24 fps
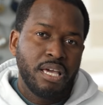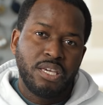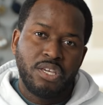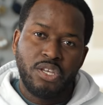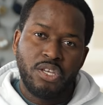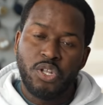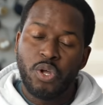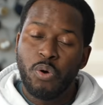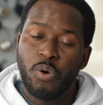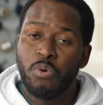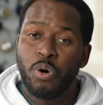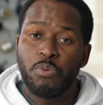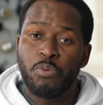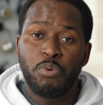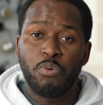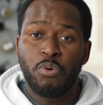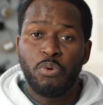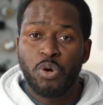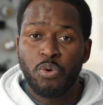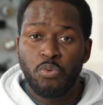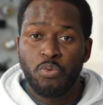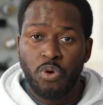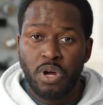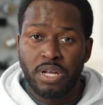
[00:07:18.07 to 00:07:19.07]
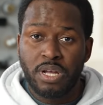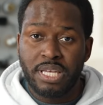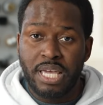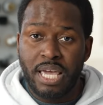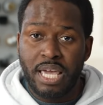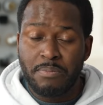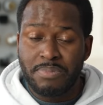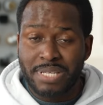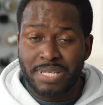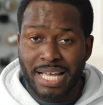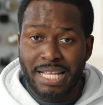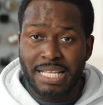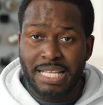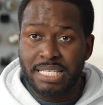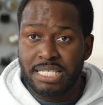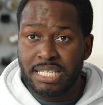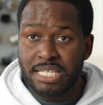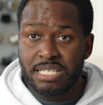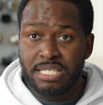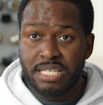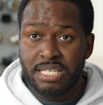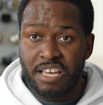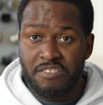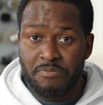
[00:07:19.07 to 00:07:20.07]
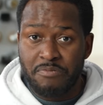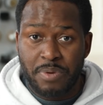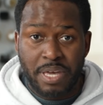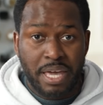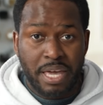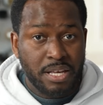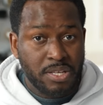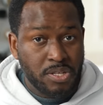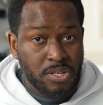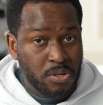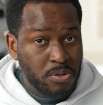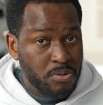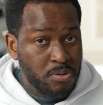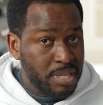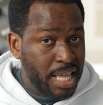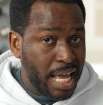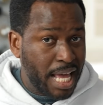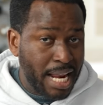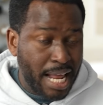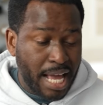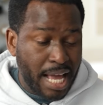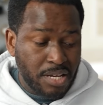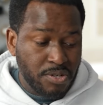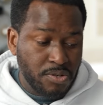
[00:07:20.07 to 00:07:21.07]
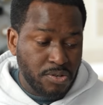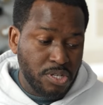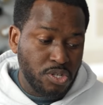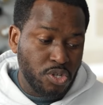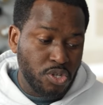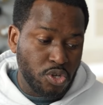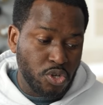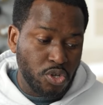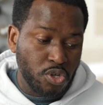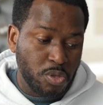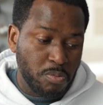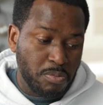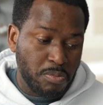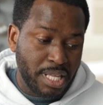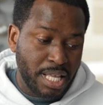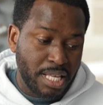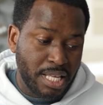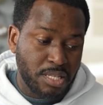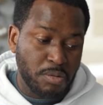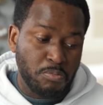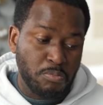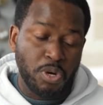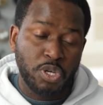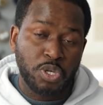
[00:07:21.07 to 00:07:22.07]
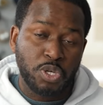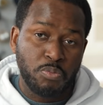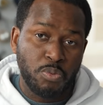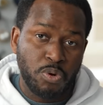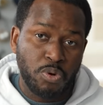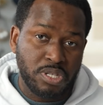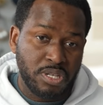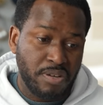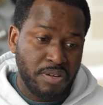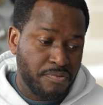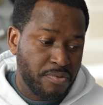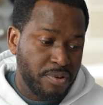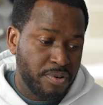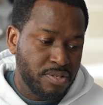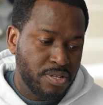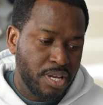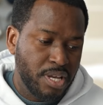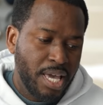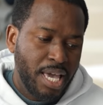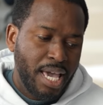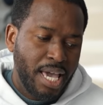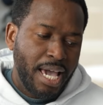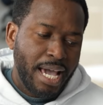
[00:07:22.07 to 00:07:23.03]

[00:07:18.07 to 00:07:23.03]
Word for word: you know what, we want to run games at 60 FPS, so that actually shows me there's much more difference.